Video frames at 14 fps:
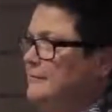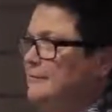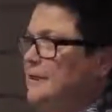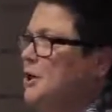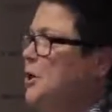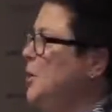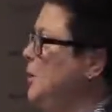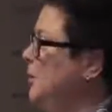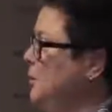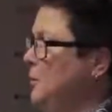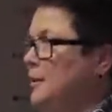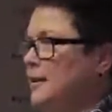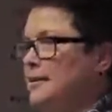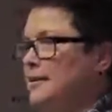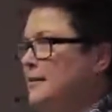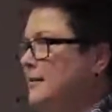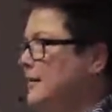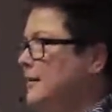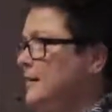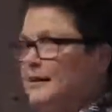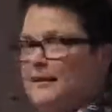No.
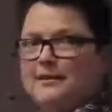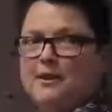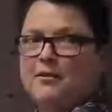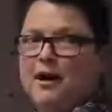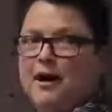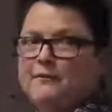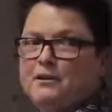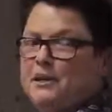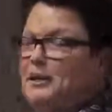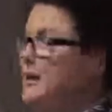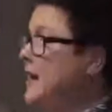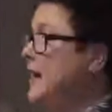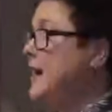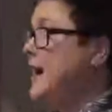No. I've seen, I,